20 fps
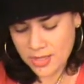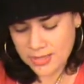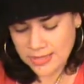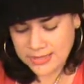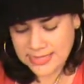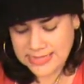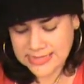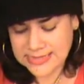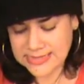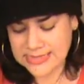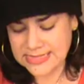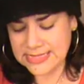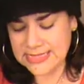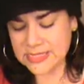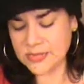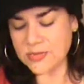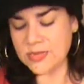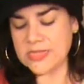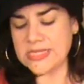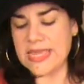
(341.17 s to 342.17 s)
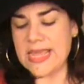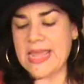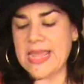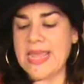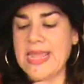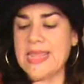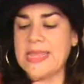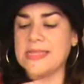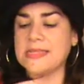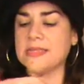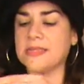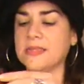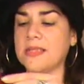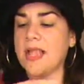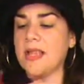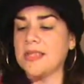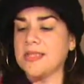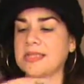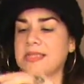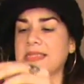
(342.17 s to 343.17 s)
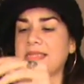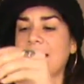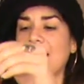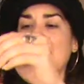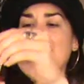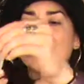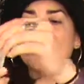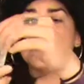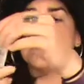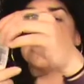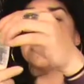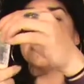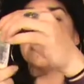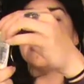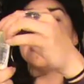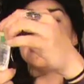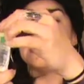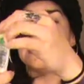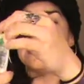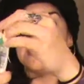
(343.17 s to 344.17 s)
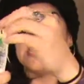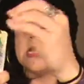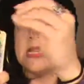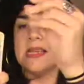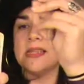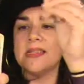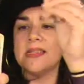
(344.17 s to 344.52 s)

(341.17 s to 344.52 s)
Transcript: Let's see, this was a deluxe size, the Clinique